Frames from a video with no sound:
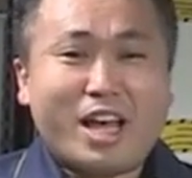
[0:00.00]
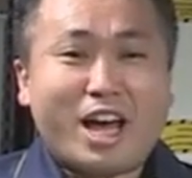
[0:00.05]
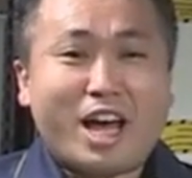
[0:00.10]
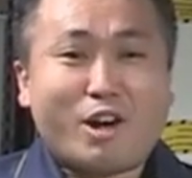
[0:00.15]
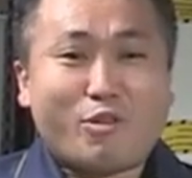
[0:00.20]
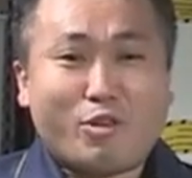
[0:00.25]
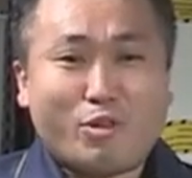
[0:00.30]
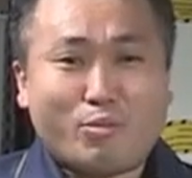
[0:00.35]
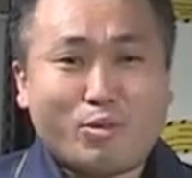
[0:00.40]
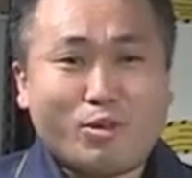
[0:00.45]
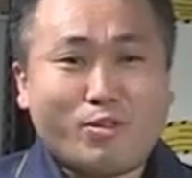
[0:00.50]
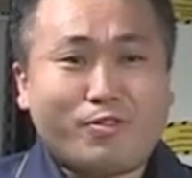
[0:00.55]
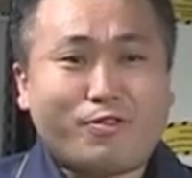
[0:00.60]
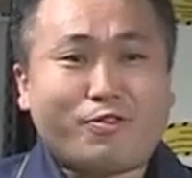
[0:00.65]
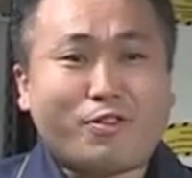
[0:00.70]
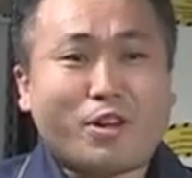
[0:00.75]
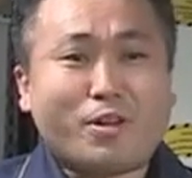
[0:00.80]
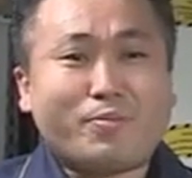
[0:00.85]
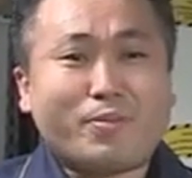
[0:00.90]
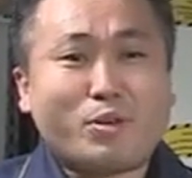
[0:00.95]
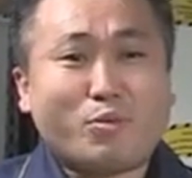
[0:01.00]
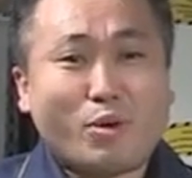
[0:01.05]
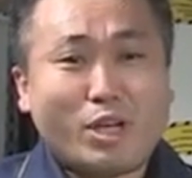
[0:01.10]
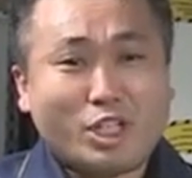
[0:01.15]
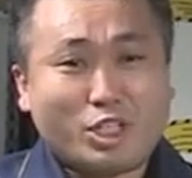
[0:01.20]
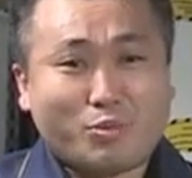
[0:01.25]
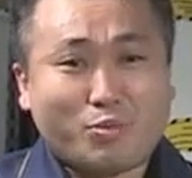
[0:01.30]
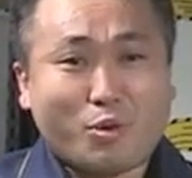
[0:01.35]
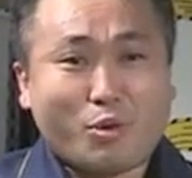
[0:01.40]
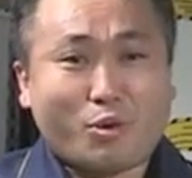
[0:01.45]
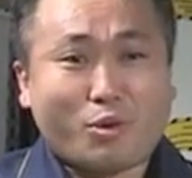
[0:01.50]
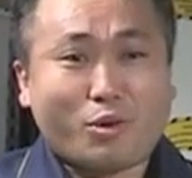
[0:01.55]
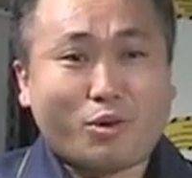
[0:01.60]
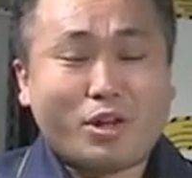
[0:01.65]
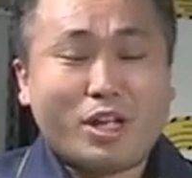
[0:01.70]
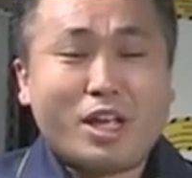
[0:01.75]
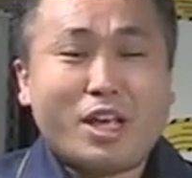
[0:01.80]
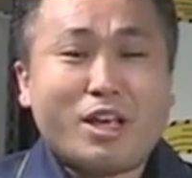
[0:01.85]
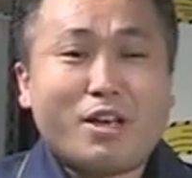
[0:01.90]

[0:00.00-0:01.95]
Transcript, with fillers: are removed from the wastewater